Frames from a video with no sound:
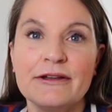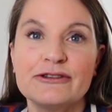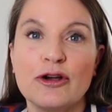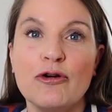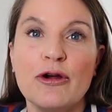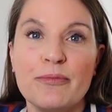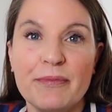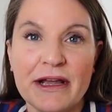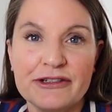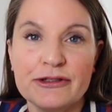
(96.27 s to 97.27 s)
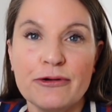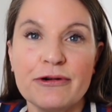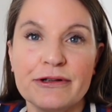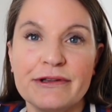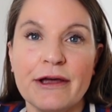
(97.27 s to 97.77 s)
So make sure
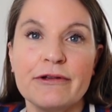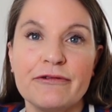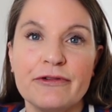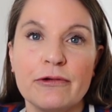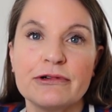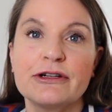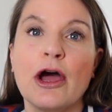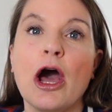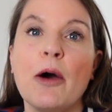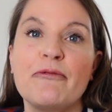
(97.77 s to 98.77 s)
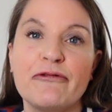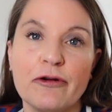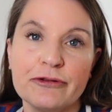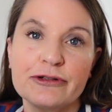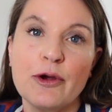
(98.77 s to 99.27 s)
to tell your viewers
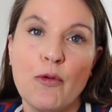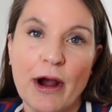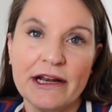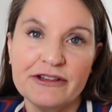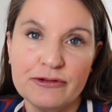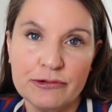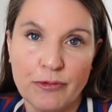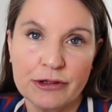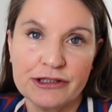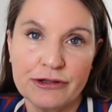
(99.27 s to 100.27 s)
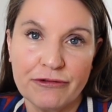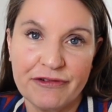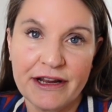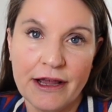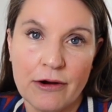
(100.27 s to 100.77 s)
upfront why they should watch your
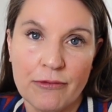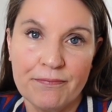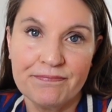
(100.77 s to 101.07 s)
video.